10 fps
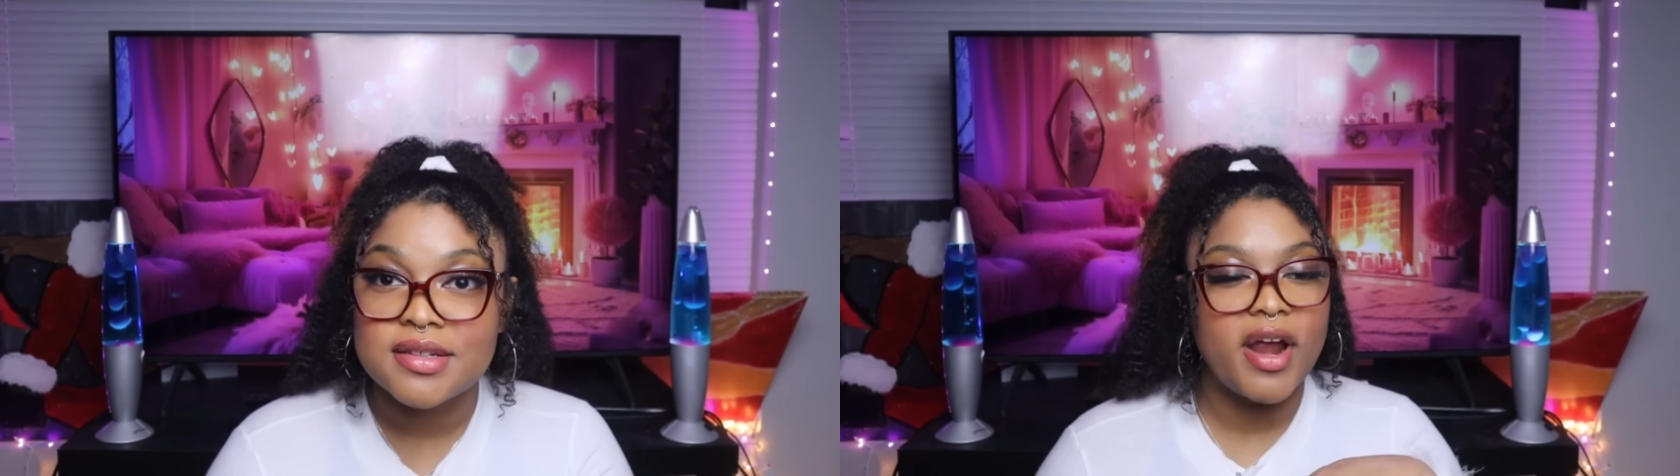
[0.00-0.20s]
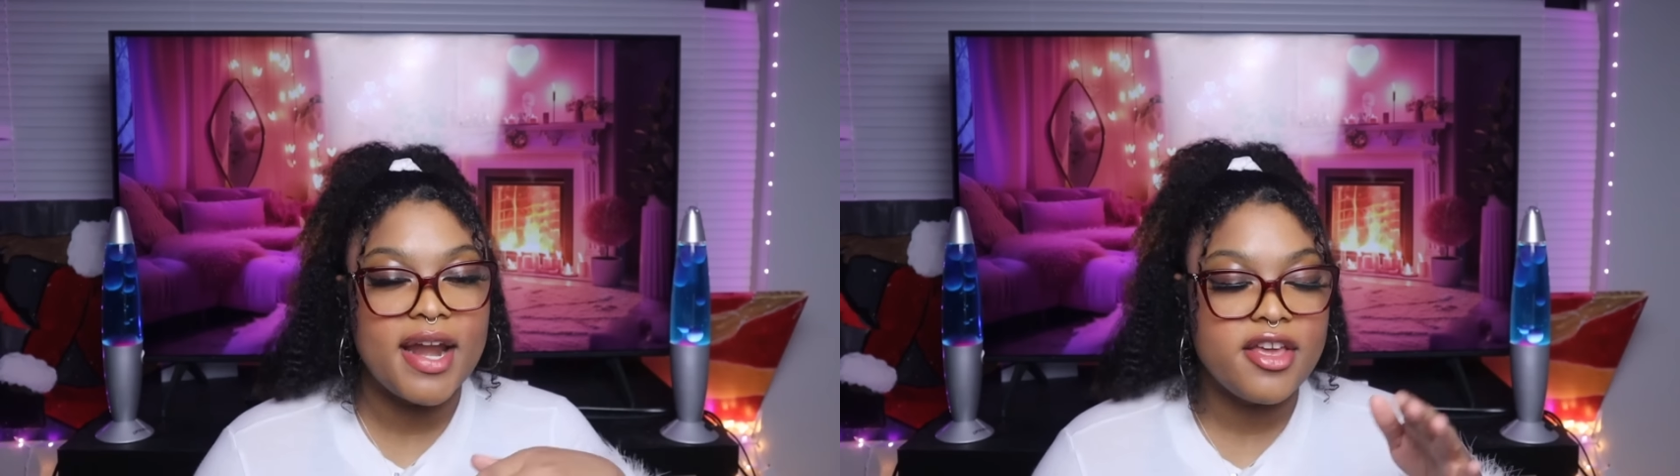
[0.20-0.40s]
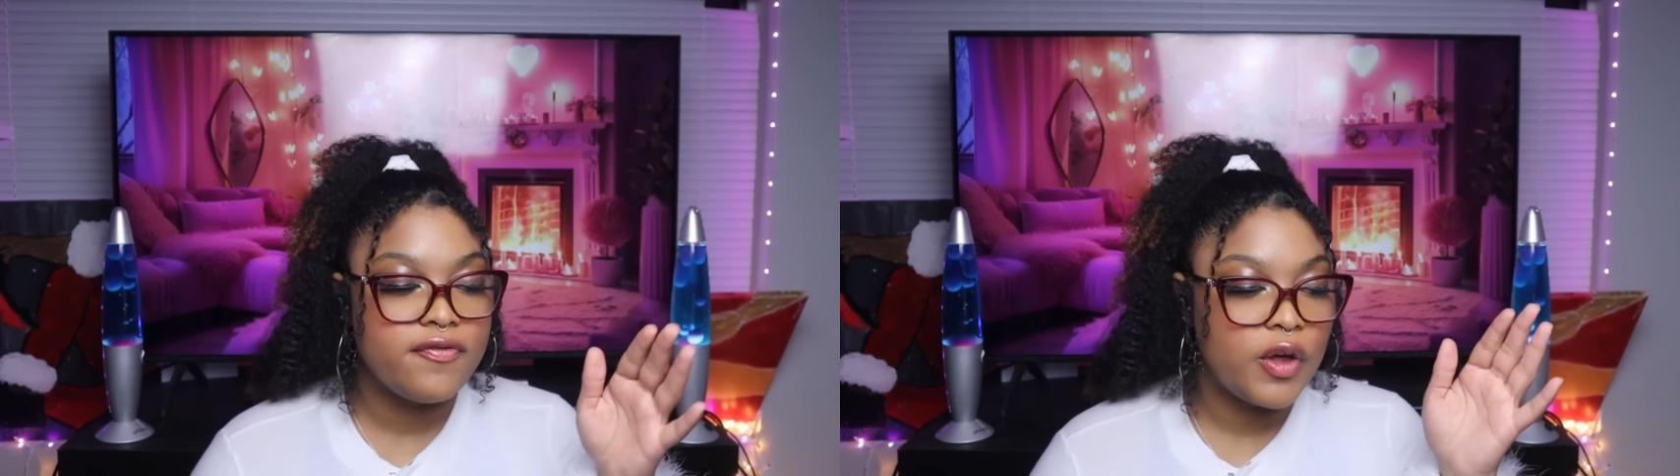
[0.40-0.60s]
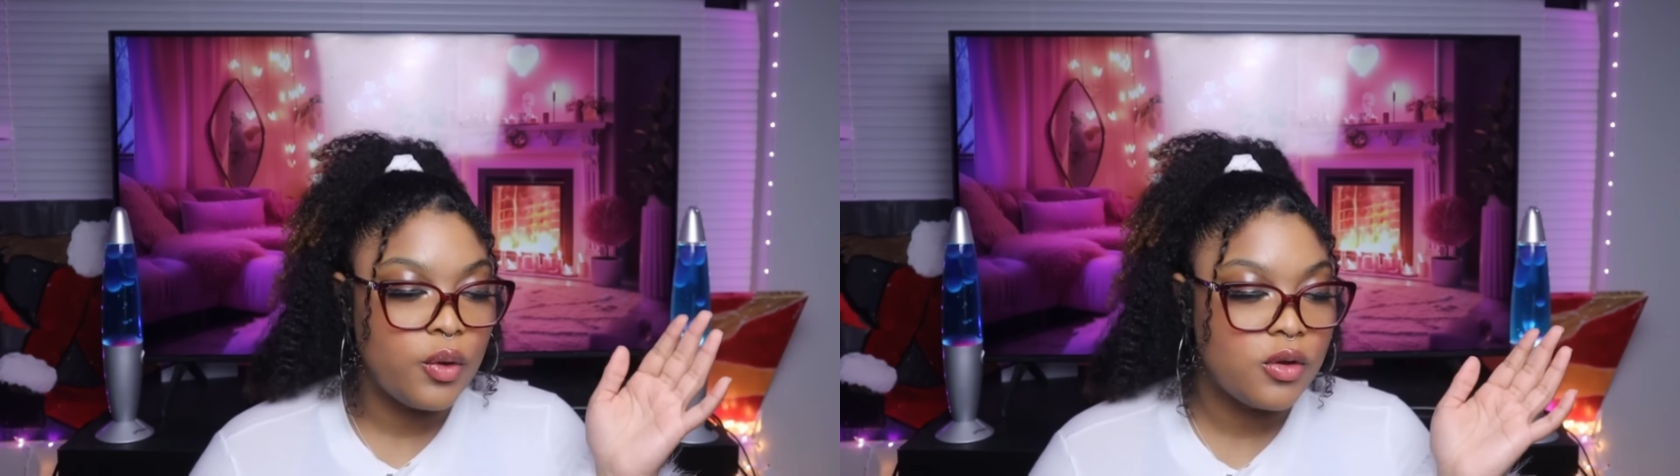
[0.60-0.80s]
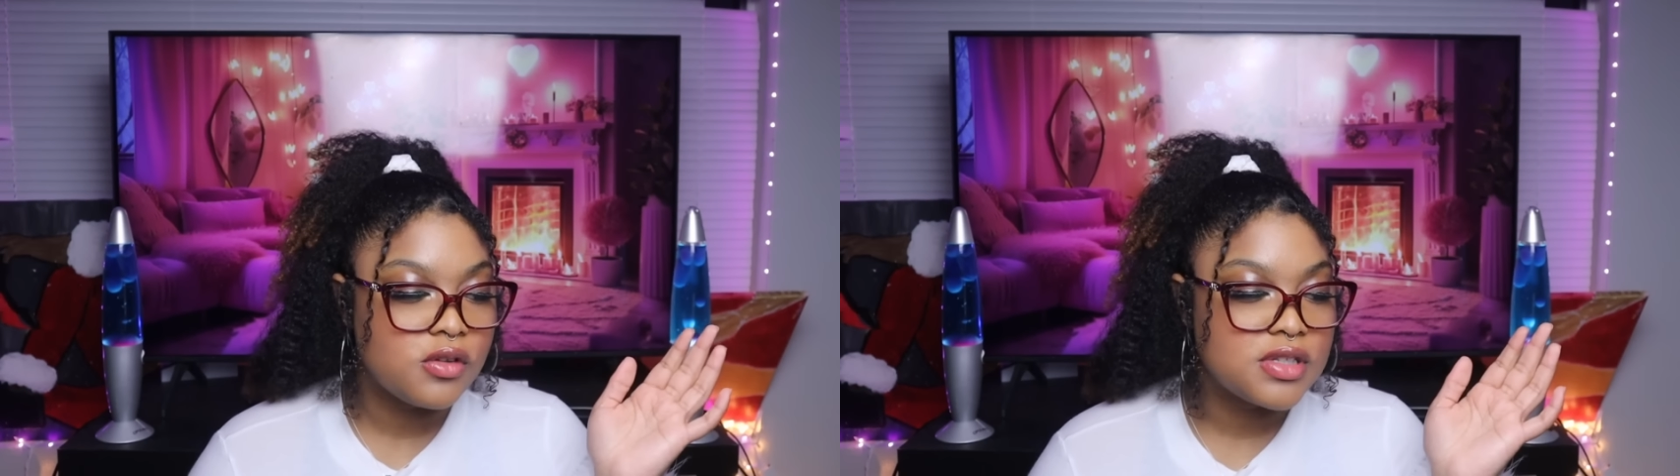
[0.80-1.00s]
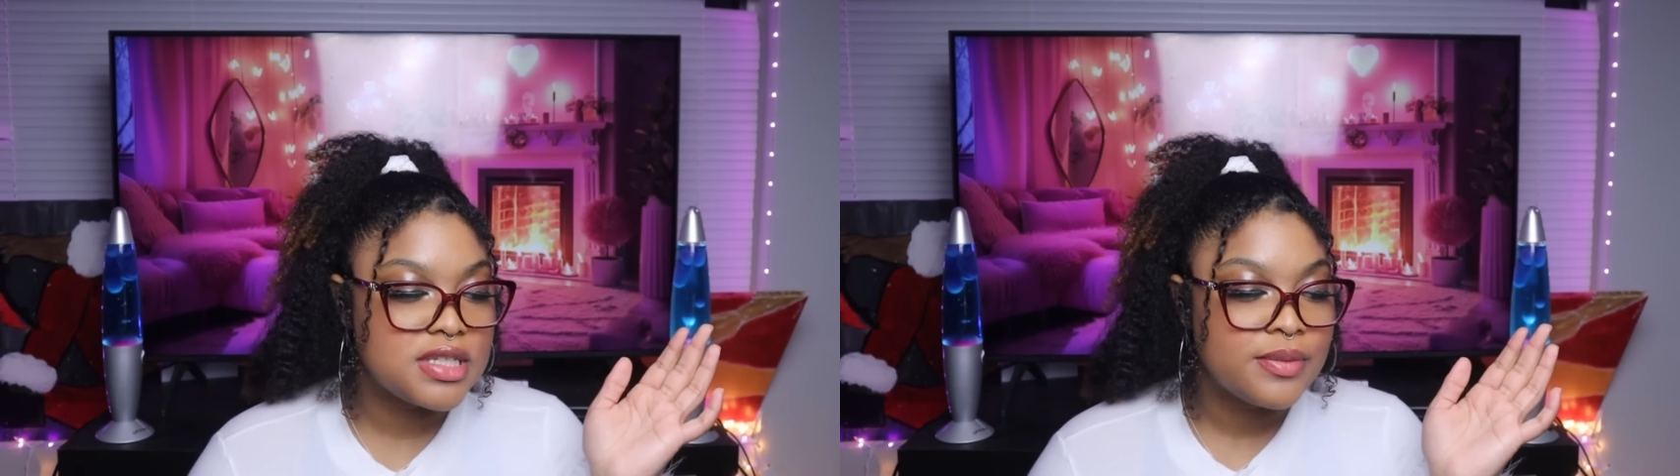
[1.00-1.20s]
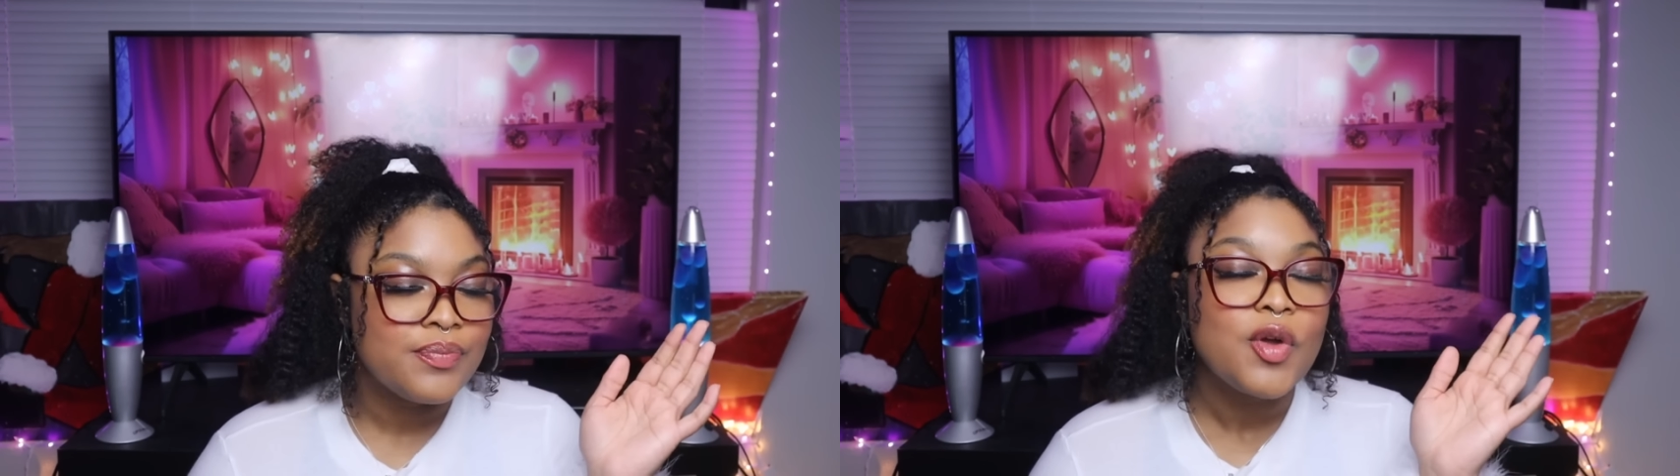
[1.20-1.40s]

Brandy folds,